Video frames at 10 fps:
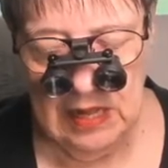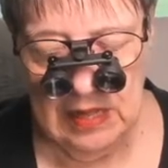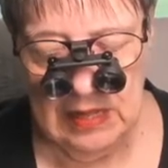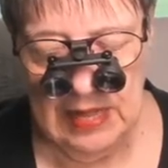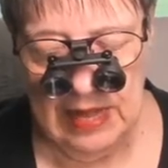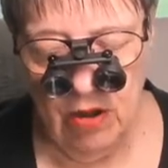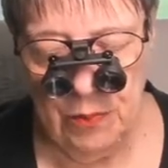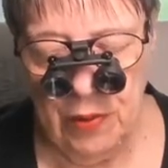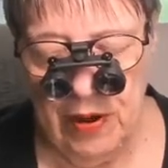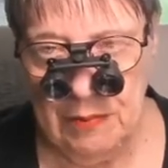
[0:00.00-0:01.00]
they are
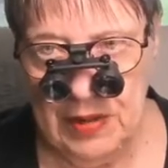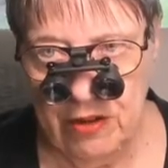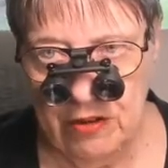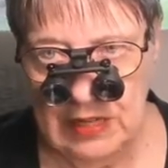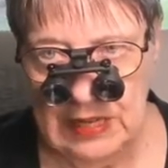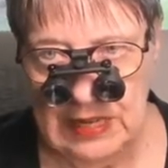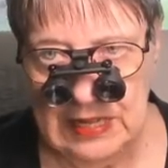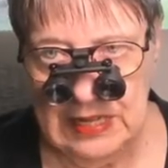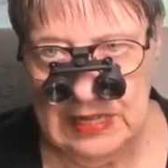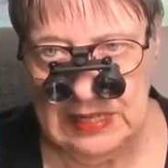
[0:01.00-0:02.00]
primarily
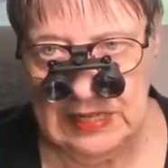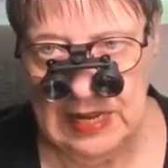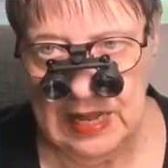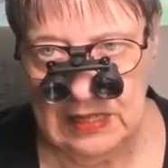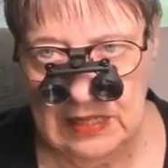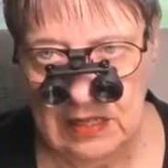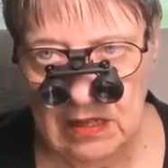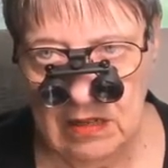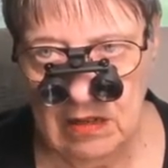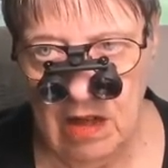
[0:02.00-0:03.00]
in this next
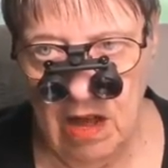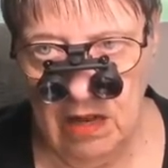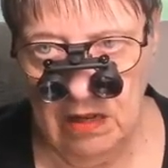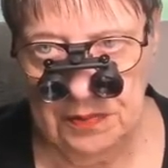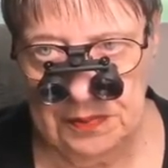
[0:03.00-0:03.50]
column,